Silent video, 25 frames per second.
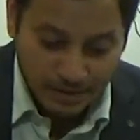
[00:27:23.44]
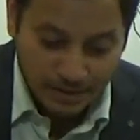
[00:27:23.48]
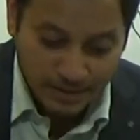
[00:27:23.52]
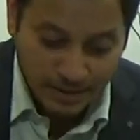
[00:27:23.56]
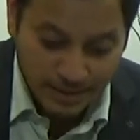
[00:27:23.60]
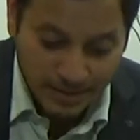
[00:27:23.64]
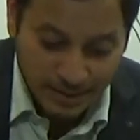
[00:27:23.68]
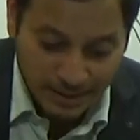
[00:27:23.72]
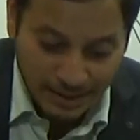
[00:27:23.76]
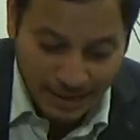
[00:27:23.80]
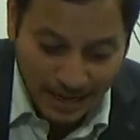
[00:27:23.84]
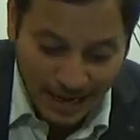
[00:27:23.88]

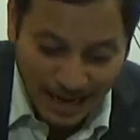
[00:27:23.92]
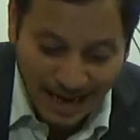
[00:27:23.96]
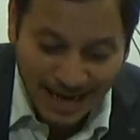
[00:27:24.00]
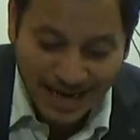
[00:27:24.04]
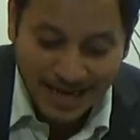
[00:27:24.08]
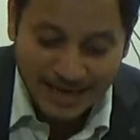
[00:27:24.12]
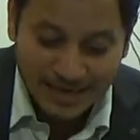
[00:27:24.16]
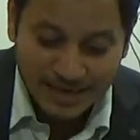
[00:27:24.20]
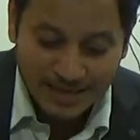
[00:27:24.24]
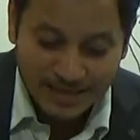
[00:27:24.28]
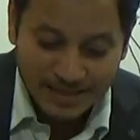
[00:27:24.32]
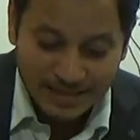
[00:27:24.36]
there
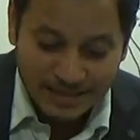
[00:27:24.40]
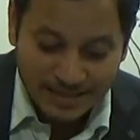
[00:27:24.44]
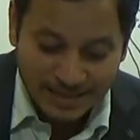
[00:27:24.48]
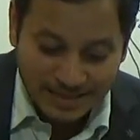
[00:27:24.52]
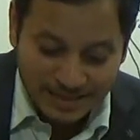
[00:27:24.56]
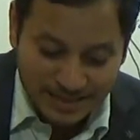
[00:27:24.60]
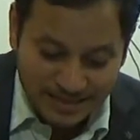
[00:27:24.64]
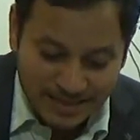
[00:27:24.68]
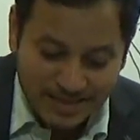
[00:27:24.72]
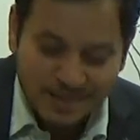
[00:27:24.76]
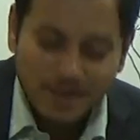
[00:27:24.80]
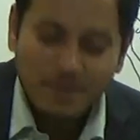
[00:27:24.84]
are
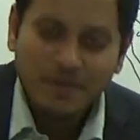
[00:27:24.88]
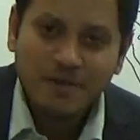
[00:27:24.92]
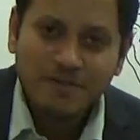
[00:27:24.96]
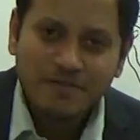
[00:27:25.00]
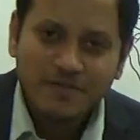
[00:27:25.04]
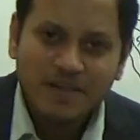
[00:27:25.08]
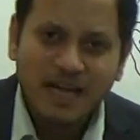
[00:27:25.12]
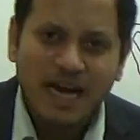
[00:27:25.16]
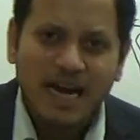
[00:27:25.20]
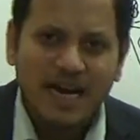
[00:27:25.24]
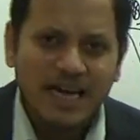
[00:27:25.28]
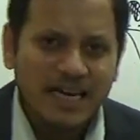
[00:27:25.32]
some
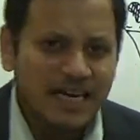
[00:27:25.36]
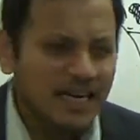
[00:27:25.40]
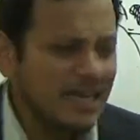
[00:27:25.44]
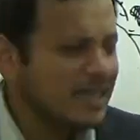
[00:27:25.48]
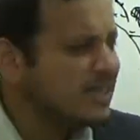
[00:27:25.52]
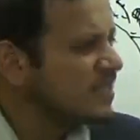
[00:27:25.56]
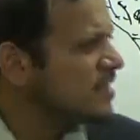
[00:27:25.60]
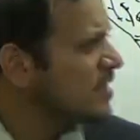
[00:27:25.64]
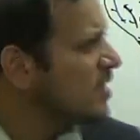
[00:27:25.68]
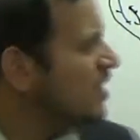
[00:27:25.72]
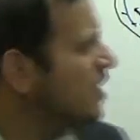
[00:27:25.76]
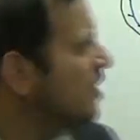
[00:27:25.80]
of the
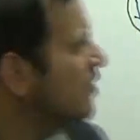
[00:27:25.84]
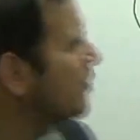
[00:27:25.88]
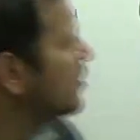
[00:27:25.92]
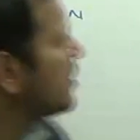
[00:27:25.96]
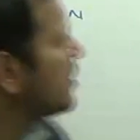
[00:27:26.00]
islands here